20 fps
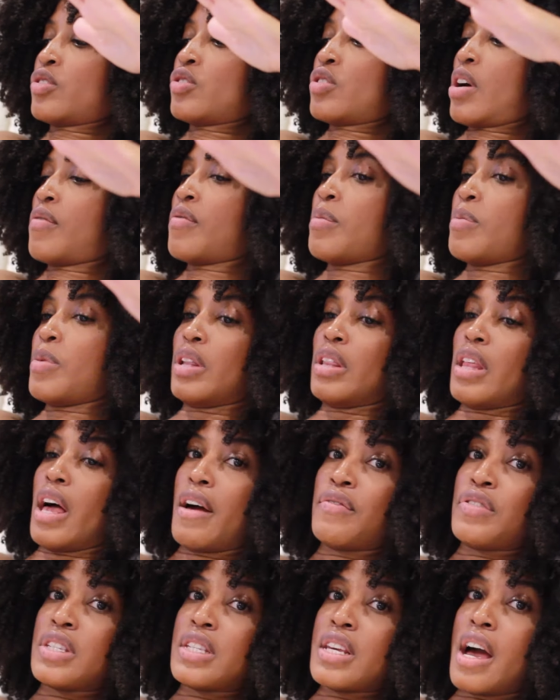to start from the
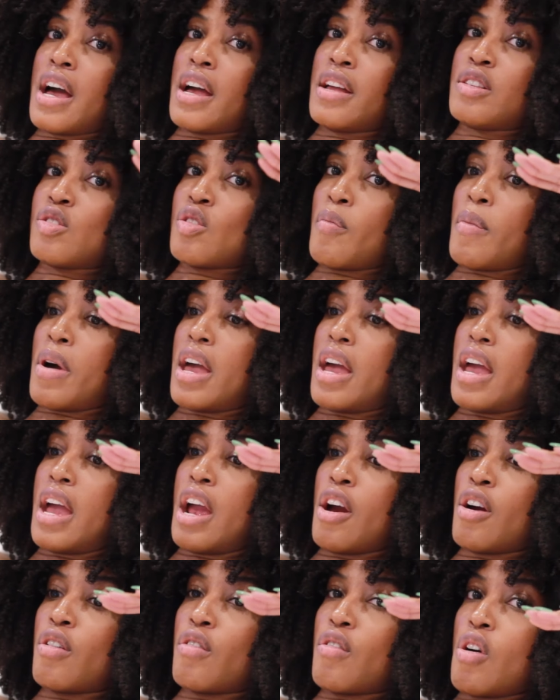left side so my
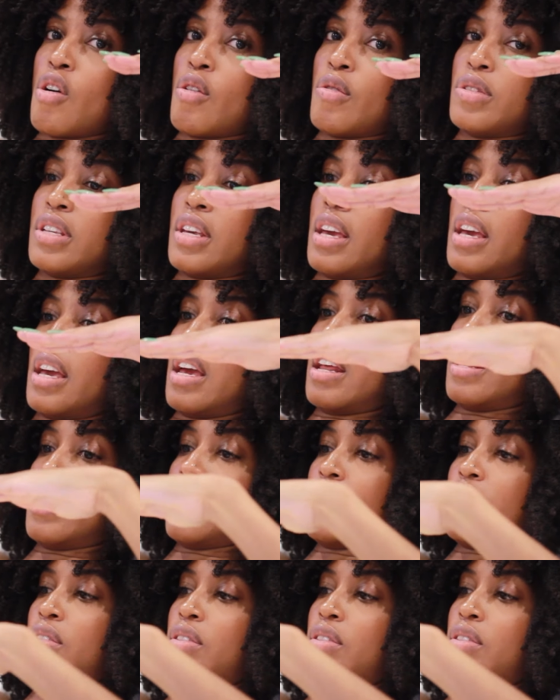hair grows in